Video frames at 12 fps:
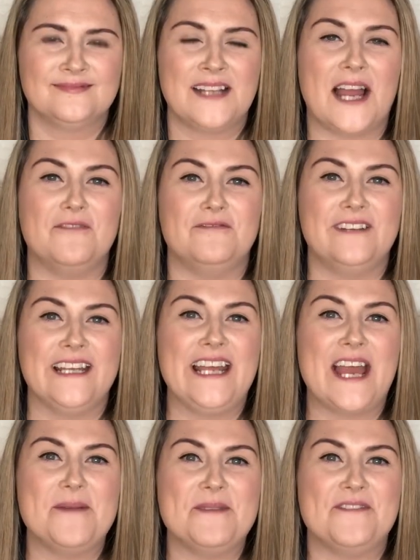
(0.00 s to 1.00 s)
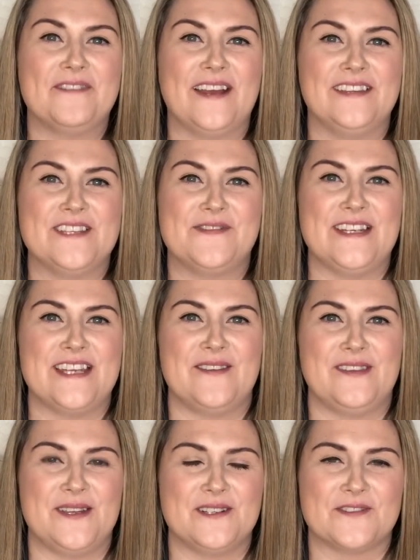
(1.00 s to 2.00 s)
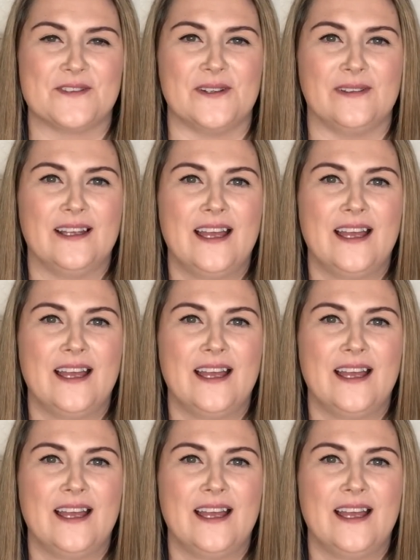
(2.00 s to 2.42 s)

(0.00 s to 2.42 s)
I really hope you found this video useful,